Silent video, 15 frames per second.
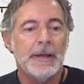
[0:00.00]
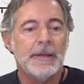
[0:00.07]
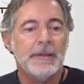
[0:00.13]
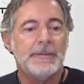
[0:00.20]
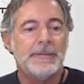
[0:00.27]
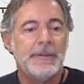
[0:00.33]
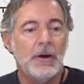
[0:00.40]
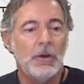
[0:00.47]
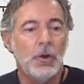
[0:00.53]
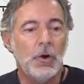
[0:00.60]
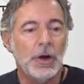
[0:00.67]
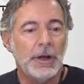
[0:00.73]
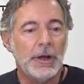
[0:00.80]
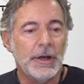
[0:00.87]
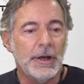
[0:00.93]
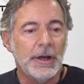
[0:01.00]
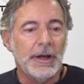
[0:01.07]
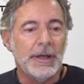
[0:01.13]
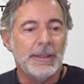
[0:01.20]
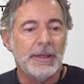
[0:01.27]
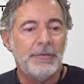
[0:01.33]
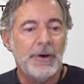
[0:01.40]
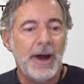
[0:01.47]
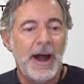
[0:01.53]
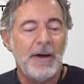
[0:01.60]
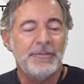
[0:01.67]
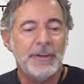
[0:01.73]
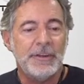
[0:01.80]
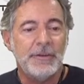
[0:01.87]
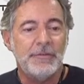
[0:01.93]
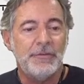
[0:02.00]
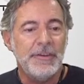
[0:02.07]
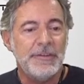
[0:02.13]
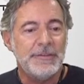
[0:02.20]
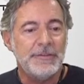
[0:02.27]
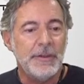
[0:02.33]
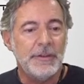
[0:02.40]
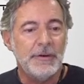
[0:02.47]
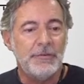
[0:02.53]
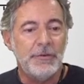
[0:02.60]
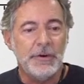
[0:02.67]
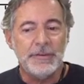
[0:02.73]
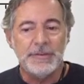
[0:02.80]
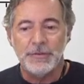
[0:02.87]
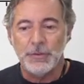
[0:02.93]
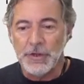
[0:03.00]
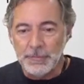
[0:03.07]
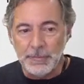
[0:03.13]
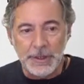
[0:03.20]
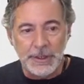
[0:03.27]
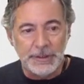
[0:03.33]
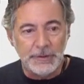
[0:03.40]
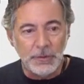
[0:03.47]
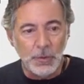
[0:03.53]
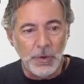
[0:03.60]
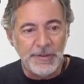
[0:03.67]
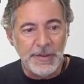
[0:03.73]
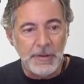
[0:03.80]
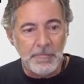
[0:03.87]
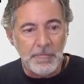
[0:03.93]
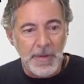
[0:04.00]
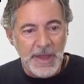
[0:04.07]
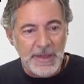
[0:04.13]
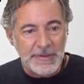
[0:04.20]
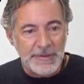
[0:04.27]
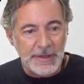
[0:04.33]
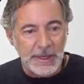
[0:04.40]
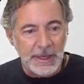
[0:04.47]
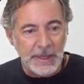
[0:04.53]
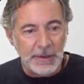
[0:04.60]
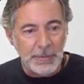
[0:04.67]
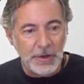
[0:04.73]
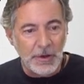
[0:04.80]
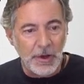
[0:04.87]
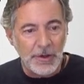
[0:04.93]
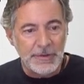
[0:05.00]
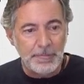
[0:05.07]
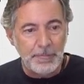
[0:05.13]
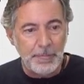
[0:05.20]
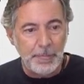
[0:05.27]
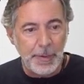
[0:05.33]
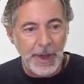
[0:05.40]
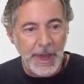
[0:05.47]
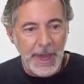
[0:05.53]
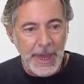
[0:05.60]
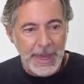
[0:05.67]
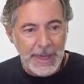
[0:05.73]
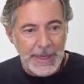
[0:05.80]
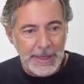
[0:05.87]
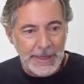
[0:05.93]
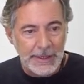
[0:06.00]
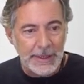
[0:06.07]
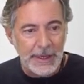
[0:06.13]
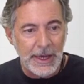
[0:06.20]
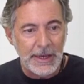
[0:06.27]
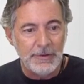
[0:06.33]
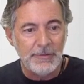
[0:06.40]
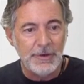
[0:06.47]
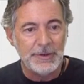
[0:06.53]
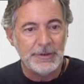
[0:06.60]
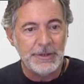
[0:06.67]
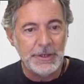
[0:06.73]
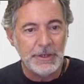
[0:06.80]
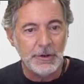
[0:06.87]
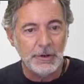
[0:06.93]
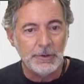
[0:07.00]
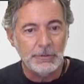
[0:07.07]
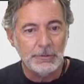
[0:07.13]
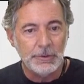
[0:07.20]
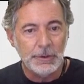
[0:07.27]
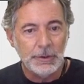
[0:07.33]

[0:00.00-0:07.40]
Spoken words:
So look, after the first treatment was amazing, because pain and vertigo.